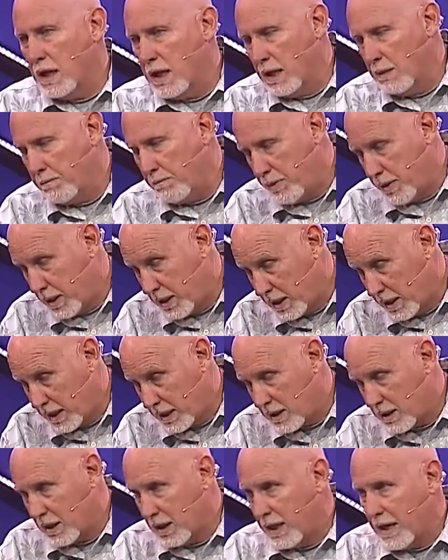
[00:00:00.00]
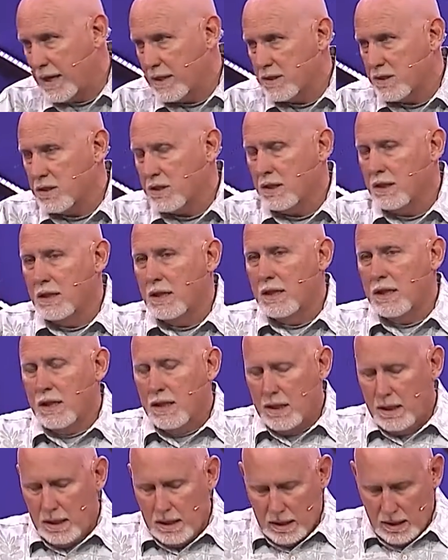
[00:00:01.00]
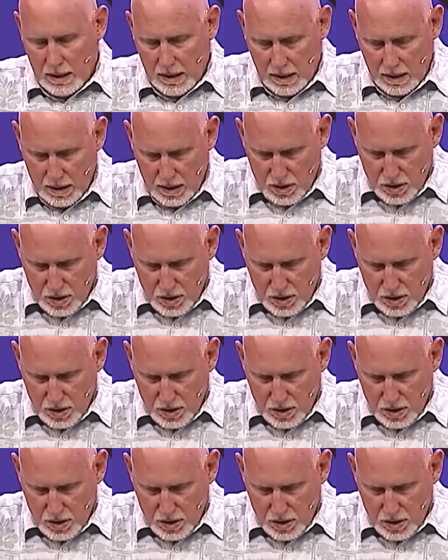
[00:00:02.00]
a political lens, it